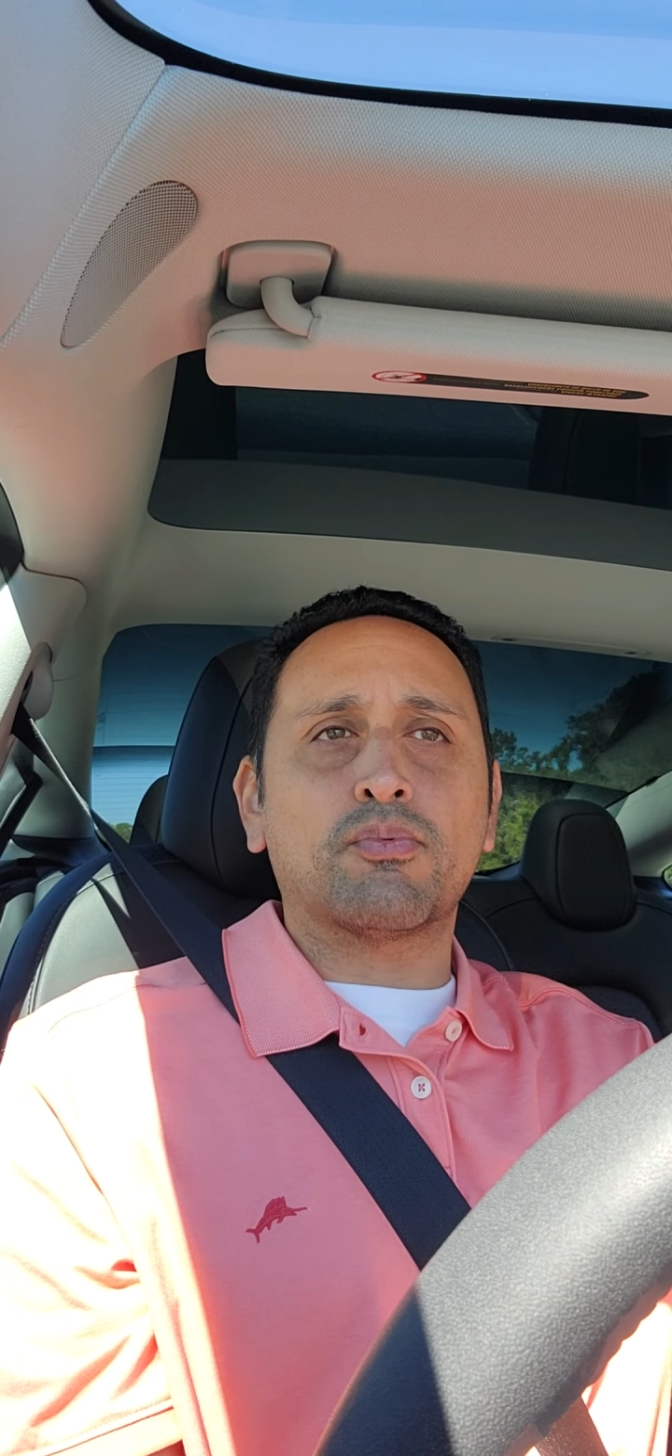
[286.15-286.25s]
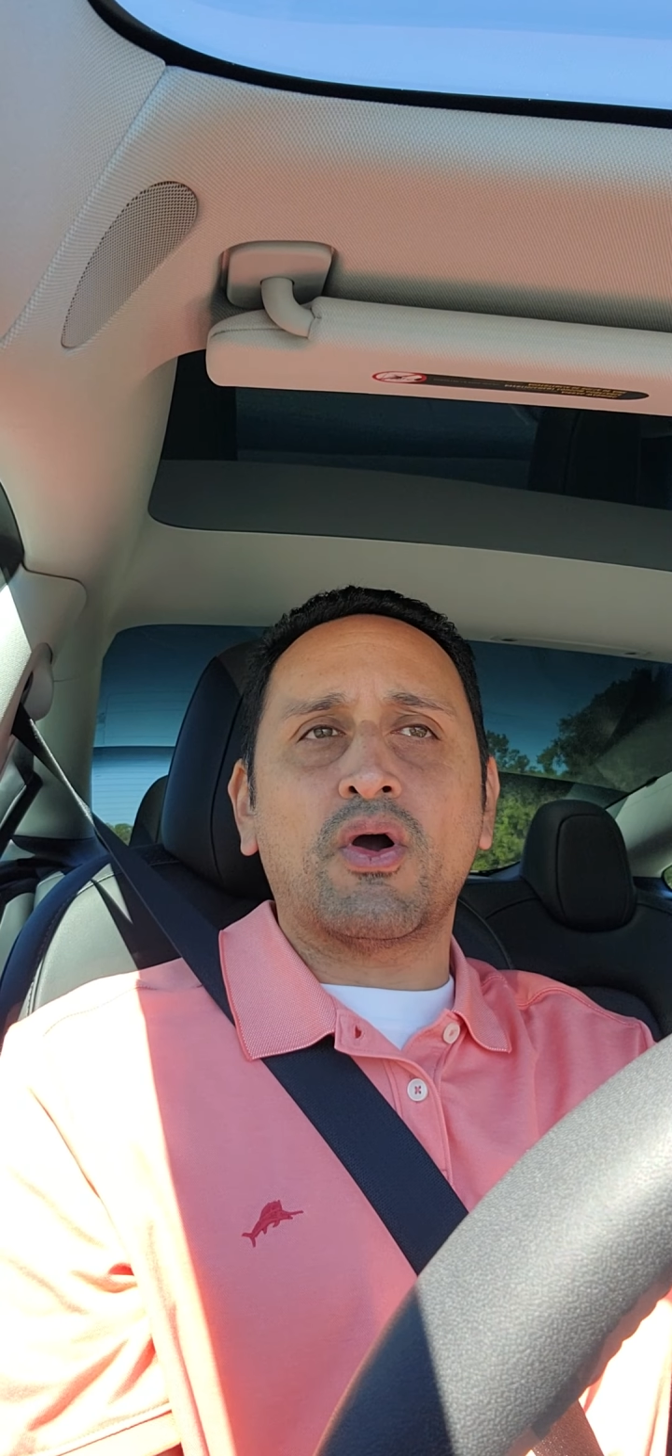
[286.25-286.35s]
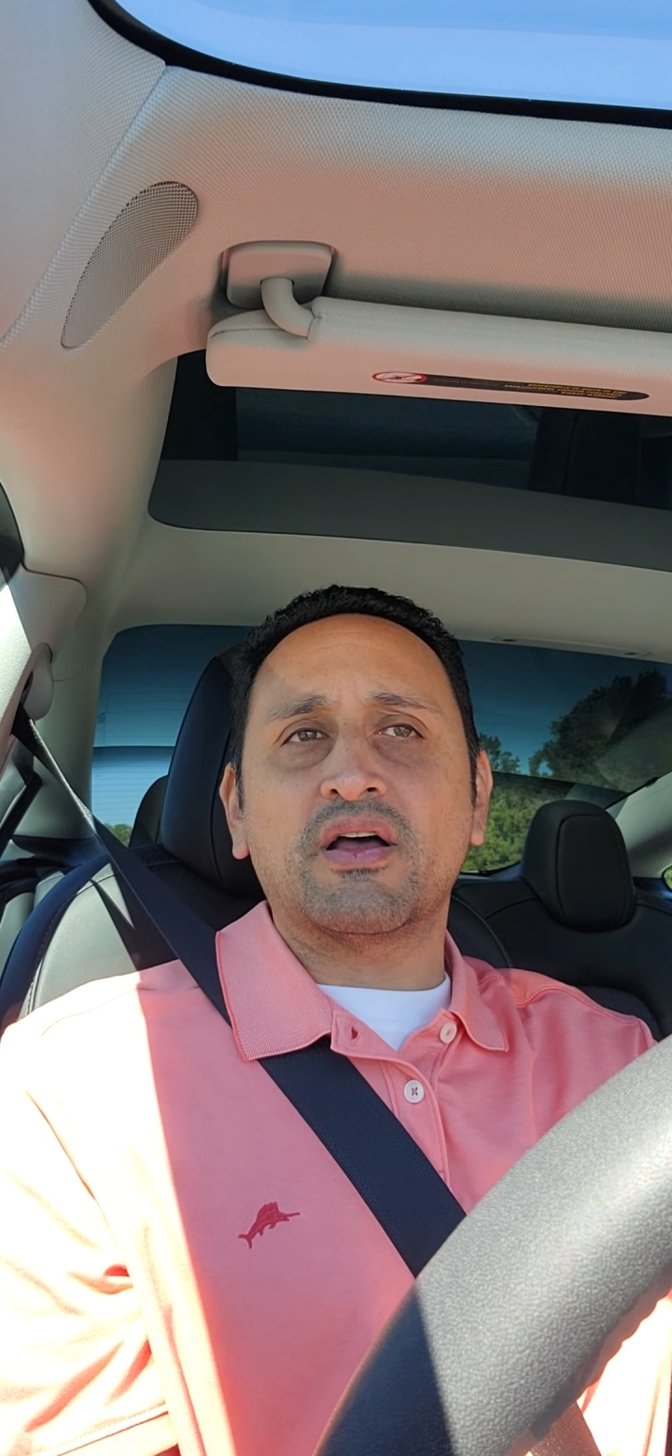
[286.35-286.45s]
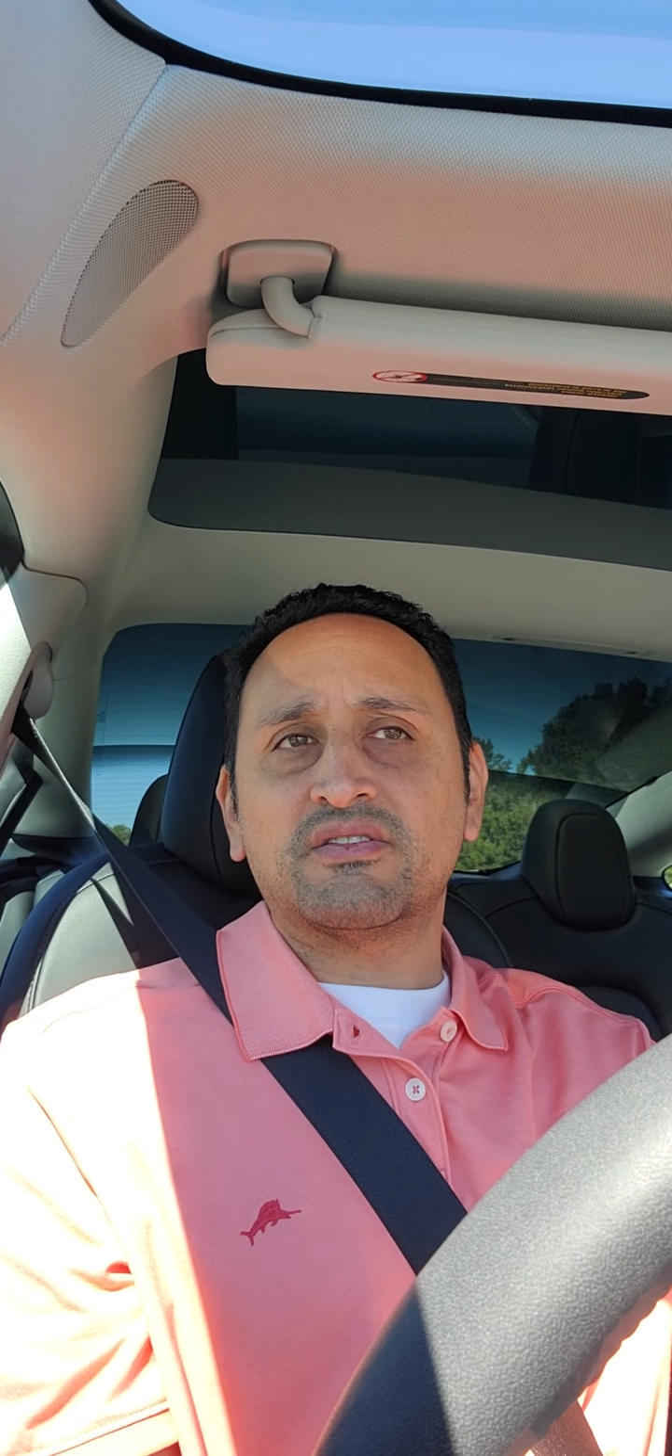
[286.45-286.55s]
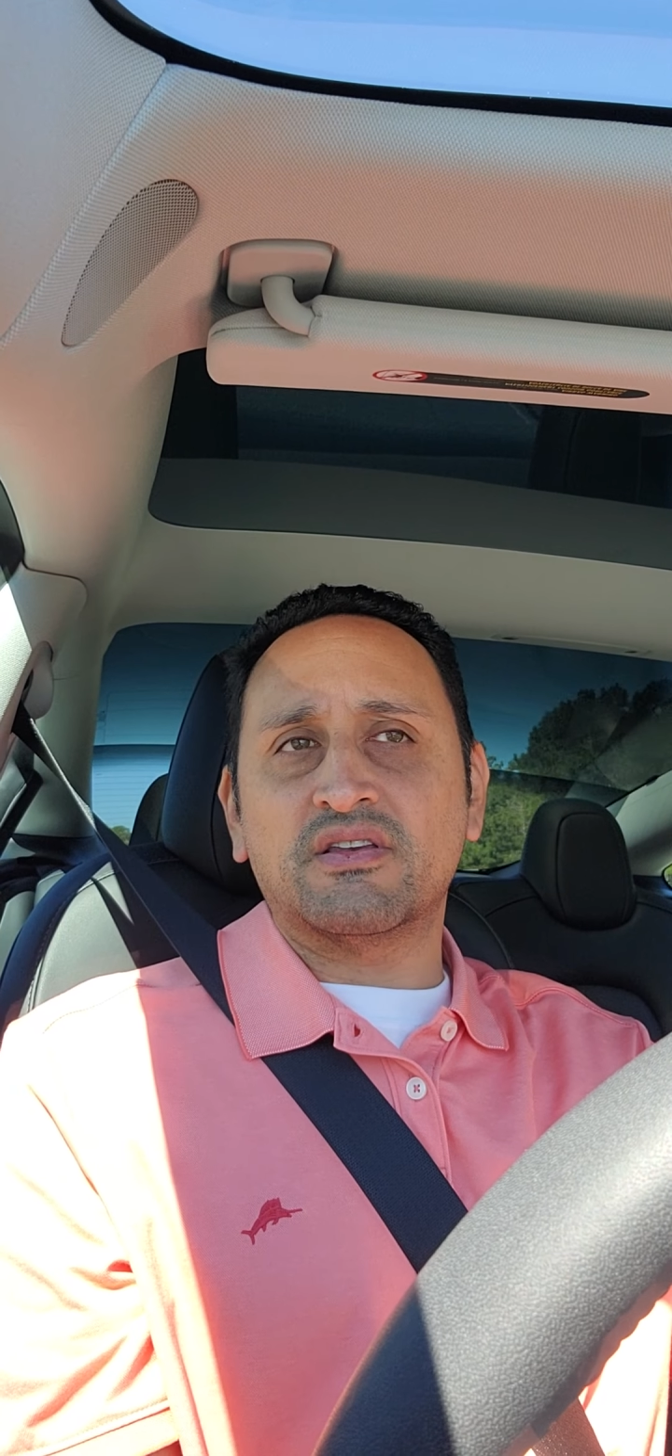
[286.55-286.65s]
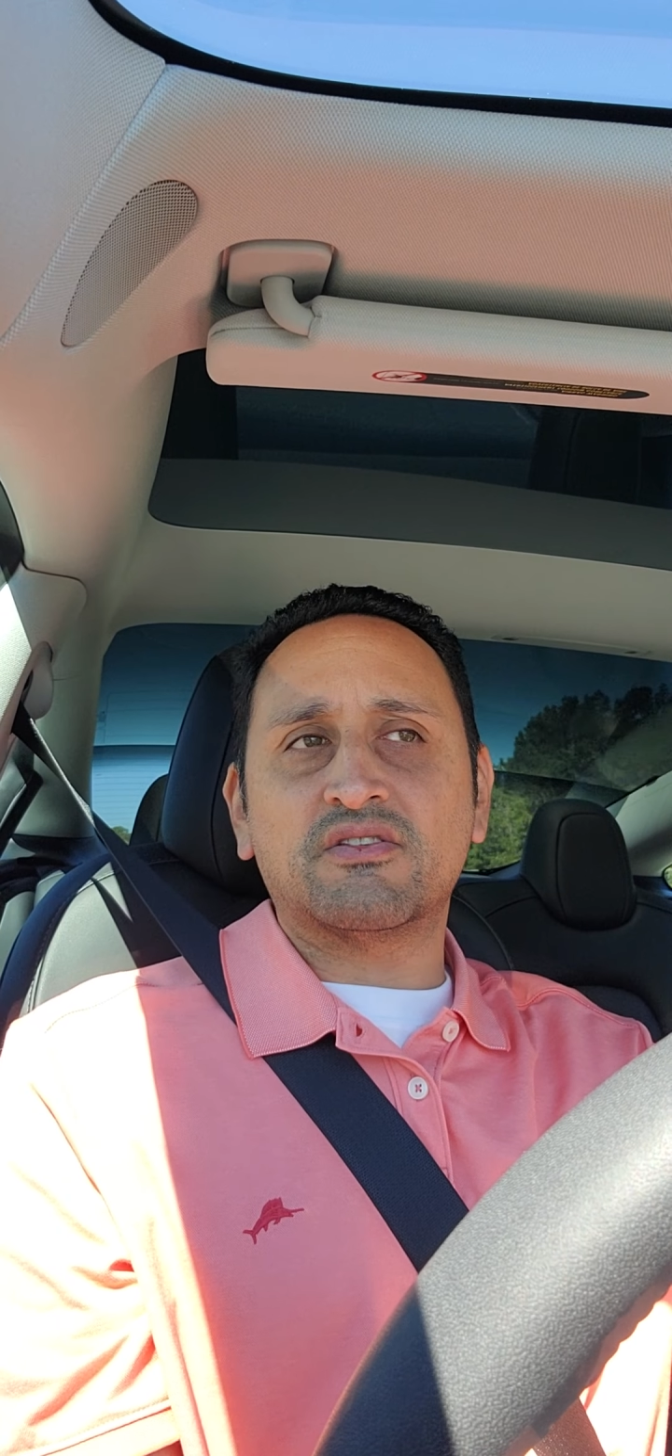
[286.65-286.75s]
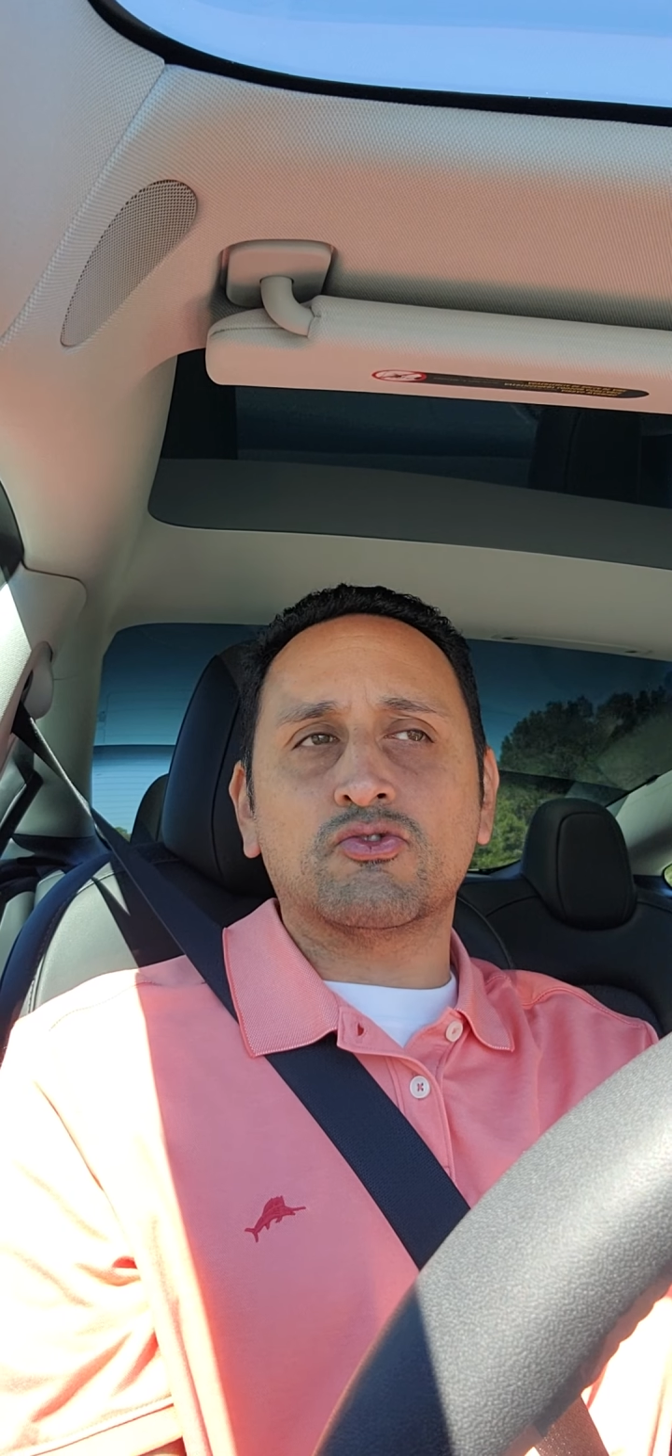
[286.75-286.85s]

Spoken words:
process